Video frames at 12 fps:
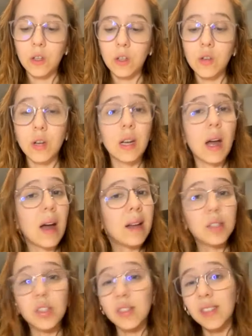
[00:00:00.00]
You can
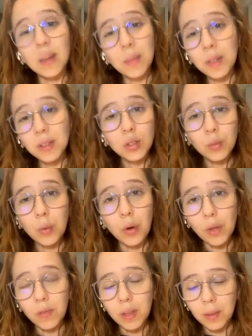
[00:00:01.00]
add just cinnamon to both
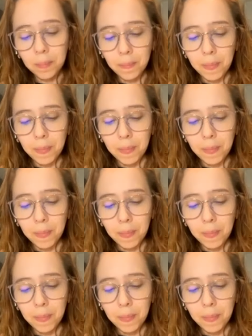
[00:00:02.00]
of them.